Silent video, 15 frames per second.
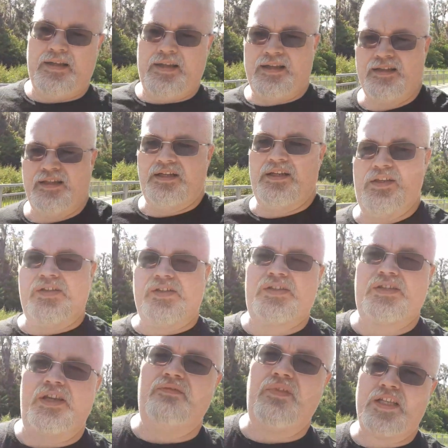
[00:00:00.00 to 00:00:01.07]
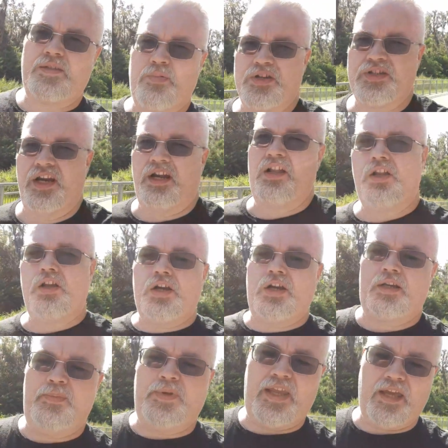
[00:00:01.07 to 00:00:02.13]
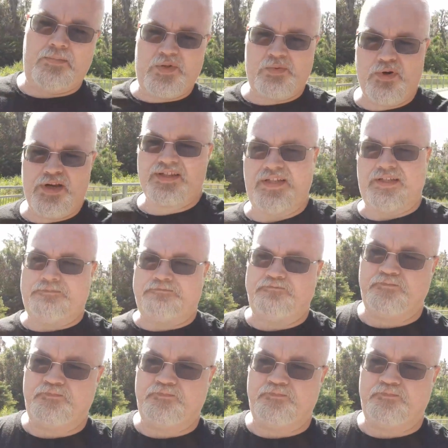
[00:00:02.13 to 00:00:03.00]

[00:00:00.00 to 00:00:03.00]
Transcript: and then his uh, vice president, Clark, becomes president.